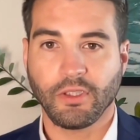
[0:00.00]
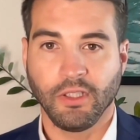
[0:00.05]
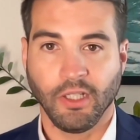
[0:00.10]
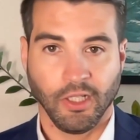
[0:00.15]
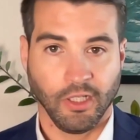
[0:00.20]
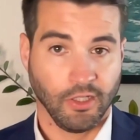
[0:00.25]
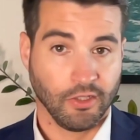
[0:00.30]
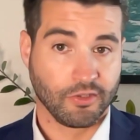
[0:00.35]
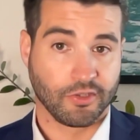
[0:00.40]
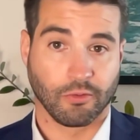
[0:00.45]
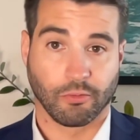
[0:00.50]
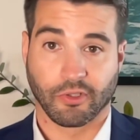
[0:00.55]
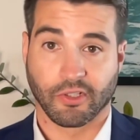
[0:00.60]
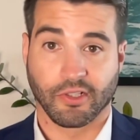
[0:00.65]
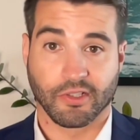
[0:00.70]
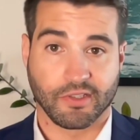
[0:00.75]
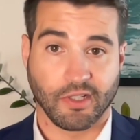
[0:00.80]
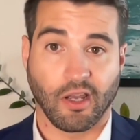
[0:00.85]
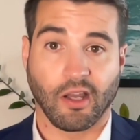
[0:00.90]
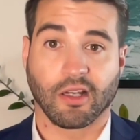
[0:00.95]
So we're going to
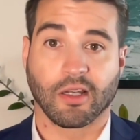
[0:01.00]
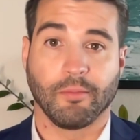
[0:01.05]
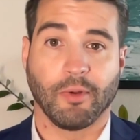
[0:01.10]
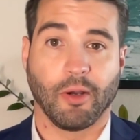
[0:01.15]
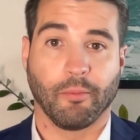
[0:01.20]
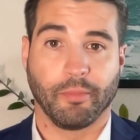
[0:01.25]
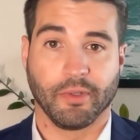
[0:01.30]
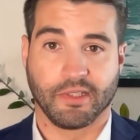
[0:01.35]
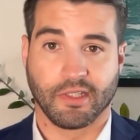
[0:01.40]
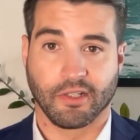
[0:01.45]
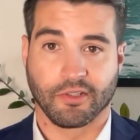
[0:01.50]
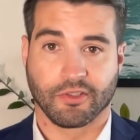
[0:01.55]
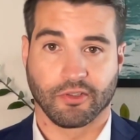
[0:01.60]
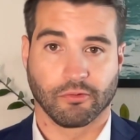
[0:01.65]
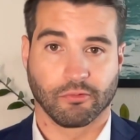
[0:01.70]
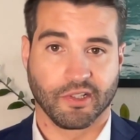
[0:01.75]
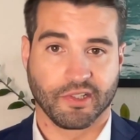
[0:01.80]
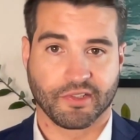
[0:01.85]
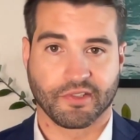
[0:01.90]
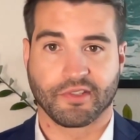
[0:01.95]
talk about potential
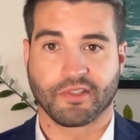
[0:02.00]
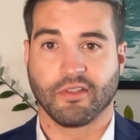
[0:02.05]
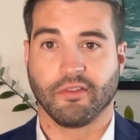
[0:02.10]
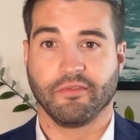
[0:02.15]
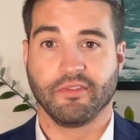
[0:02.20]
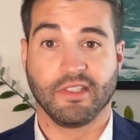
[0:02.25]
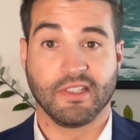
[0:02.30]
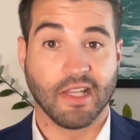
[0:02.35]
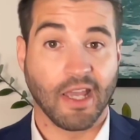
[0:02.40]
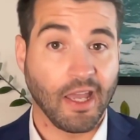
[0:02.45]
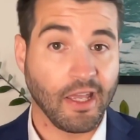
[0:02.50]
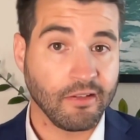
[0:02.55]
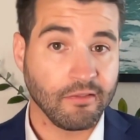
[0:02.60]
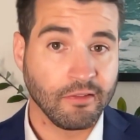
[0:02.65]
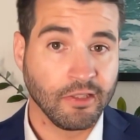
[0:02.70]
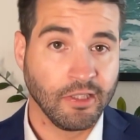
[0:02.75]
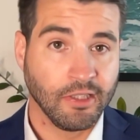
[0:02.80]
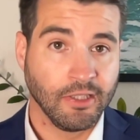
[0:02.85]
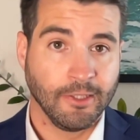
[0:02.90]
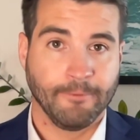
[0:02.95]
risks of
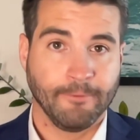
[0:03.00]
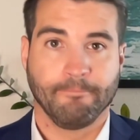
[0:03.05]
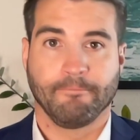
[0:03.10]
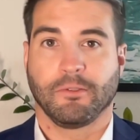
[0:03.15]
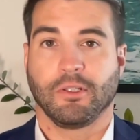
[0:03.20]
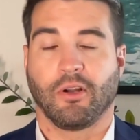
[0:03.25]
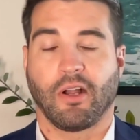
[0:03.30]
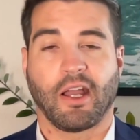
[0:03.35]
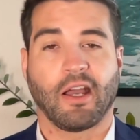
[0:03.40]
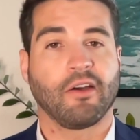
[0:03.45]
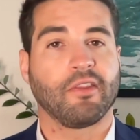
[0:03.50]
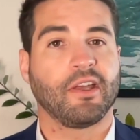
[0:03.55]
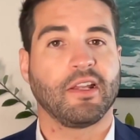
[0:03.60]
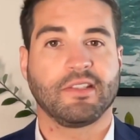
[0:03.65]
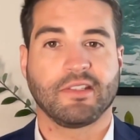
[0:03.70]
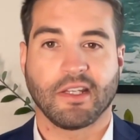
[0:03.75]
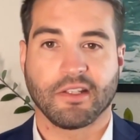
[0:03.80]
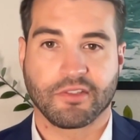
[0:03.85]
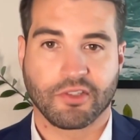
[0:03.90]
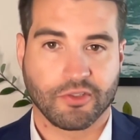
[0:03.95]
debt, how that
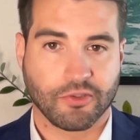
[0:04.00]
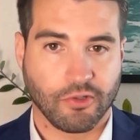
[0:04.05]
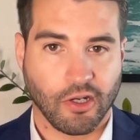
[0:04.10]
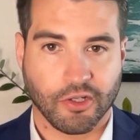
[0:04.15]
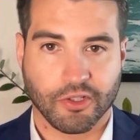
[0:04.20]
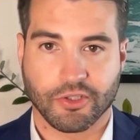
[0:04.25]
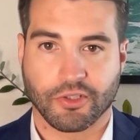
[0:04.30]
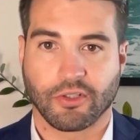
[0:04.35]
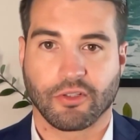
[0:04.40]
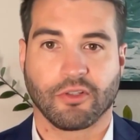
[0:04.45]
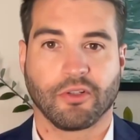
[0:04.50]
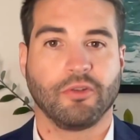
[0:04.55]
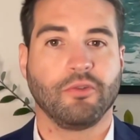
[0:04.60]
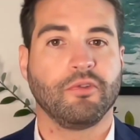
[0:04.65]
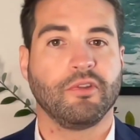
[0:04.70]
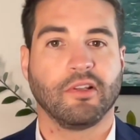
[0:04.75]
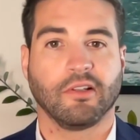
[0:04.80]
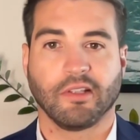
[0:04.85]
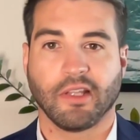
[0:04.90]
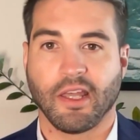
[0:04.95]
debt's structured, who
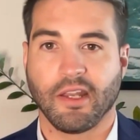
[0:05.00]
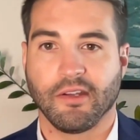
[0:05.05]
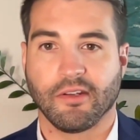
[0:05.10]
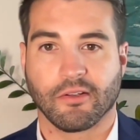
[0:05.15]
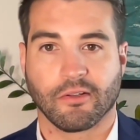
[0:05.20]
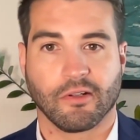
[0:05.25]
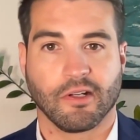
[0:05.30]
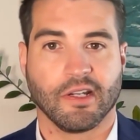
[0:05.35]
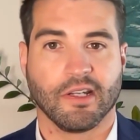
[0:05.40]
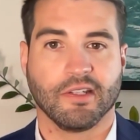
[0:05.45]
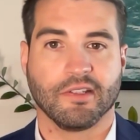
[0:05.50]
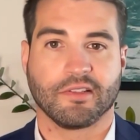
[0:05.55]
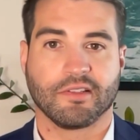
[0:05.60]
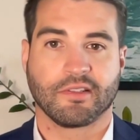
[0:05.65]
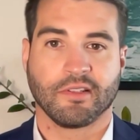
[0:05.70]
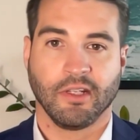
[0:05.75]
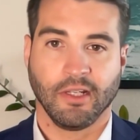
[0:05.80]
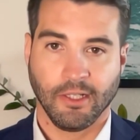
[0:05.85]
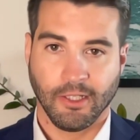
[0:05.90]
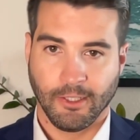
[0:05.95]
the lender
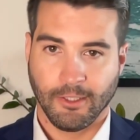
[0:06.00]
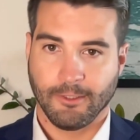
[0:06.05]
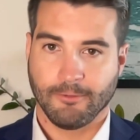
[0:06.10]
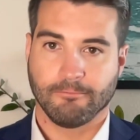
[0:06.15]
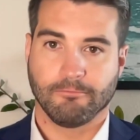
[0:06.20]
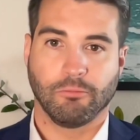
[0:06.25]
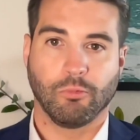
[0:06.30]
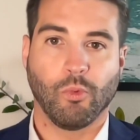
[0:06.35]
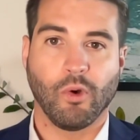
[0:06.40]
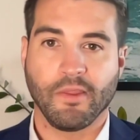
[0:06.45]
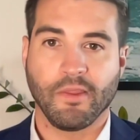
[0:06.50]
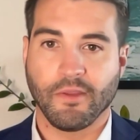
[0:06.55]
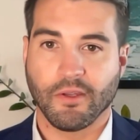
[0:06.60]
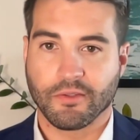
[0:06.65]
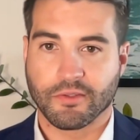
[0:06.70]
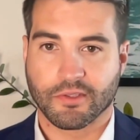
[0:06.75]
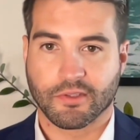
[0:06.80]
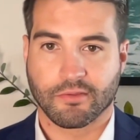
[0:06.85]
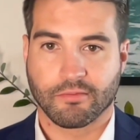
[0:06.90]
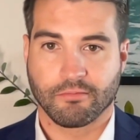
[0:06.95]
is, when
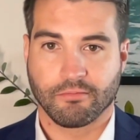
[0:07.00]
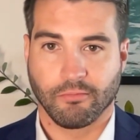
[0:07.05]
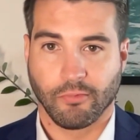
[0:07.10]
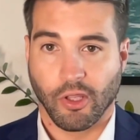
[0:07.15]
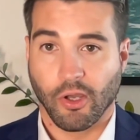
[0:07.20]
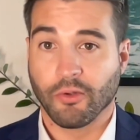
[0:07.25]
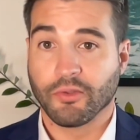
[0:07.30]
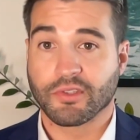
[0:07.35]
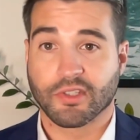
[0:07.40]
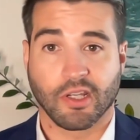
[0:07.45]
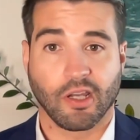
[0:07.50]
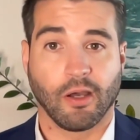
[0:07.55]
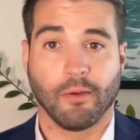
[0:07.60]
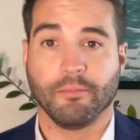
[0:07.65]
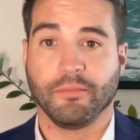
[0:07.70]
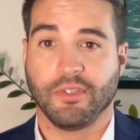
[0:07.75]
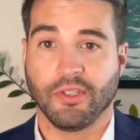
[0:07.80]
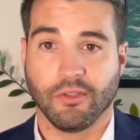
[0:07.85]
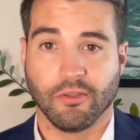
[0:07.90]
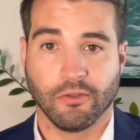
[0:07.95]
those loans come
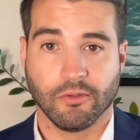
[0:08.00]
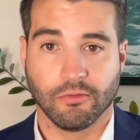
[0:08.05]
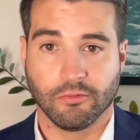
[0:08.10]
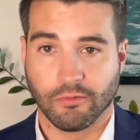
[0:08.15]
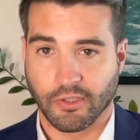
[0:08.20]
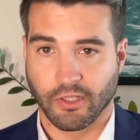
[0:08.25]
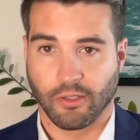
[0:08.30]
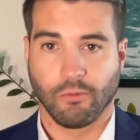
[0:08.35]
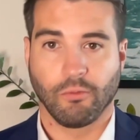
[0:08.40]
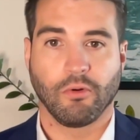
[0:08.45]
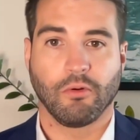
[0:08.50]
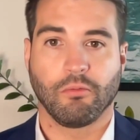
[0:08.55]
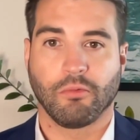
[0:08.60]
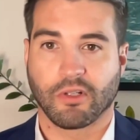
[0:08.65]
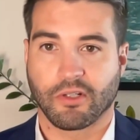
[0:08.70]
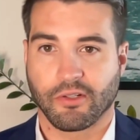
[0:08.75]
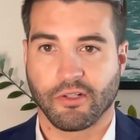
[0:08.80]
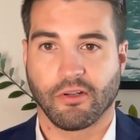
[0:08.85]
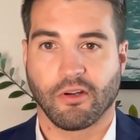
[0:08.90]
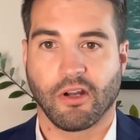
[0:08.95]
due, what
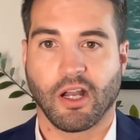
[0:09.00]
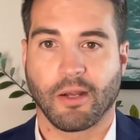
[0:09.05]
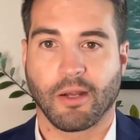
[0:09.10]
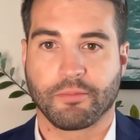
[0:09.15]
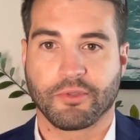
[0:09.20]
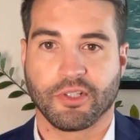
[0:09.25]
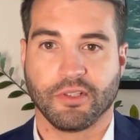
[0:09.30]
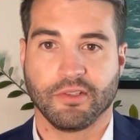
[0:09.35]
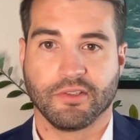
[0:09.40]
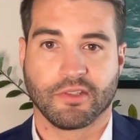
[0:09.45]
are your options.